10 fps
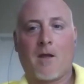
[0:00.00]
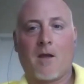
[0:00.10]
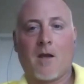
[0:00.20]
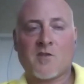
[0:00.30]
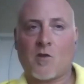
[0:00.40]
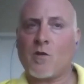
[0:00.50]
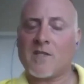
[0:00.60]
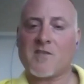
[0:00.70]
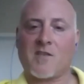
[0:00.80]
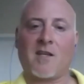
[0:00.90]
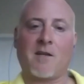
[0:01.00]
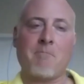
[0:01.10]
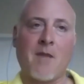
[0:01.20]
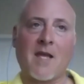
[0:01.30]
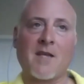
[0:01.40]
So you can see an
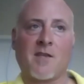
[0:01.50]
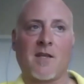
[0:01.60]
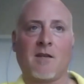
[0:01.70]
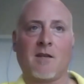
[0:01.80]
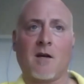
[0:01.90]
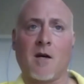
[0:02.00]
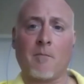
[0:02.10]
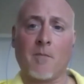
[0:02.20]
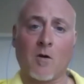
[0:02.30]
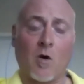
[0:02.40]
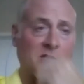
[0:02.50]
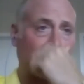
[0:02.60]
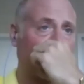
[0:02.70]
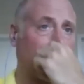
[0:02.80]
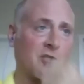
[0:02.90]
amazing cost
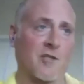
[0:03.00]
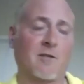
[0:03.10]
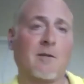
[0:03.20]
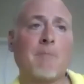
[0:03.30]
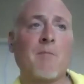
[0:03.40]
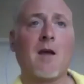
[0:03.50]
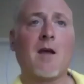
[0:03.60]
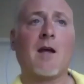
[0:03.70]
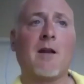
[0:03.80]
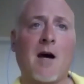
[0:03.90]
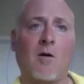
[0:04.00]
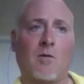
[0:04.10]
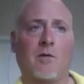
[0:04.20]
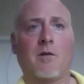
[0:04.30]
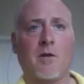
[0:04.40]
reduction. Now,
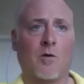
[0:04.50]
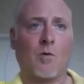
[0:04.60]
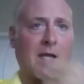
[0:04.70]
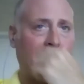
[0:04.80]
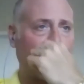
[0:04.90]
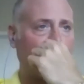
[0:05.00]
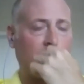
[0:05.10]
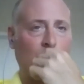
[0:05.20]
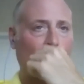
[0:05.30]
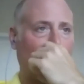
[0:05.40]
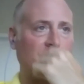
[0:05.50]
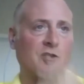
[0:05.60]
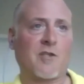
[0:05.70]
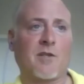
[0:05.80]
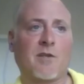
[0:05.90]
getting to your
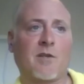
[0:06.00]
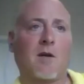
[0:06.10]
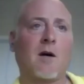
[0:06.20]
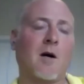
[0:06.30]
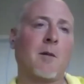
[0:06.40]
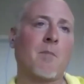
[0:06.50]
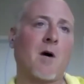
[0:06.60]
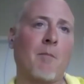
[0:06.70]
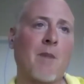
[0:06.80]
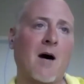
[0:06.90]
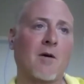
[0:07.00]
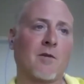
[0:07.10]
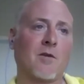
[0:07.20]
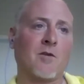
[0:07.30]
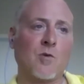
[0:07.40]
question
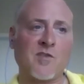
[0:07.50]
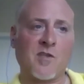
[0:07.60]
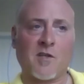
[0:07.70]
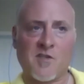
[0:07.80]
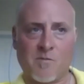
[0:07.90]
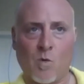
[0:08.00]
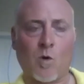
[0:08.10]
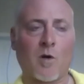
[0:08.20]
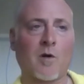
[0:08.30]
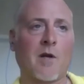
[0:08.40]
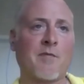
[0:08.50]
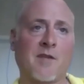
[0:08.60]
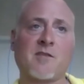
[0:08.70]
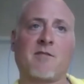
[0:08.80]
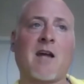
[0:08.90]
about using us more and
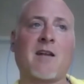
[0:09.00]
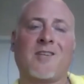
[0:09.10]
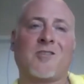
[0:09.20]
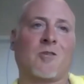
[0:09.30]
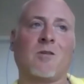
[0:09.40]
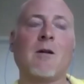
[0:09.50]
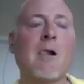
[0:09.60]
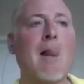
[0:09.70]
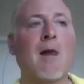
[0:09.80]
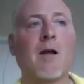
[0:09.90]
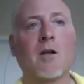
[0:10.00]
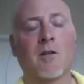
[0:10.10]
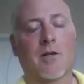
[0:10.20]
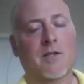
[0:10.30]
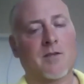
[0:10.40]
things of that nature,
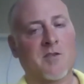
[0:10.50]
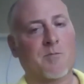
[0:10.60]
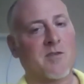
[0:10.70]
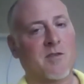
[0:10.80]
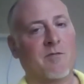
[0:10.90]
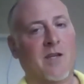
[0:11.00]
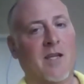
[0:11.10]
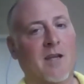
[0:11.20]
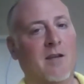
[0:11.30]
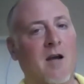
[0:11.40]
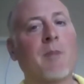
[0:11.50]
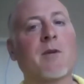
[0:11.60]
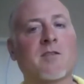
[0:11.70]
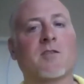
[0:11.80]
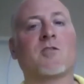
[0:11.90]
look at the specific
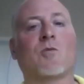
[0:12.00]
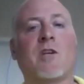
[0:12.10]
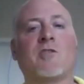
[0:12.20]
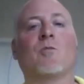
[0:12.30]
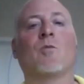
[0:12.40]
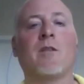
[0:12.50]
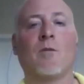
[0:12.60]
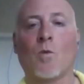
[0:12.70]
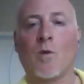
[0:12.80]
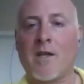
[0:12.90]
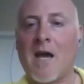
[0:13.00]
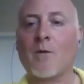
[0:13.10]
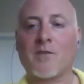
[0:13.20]
economic situation we're in now with this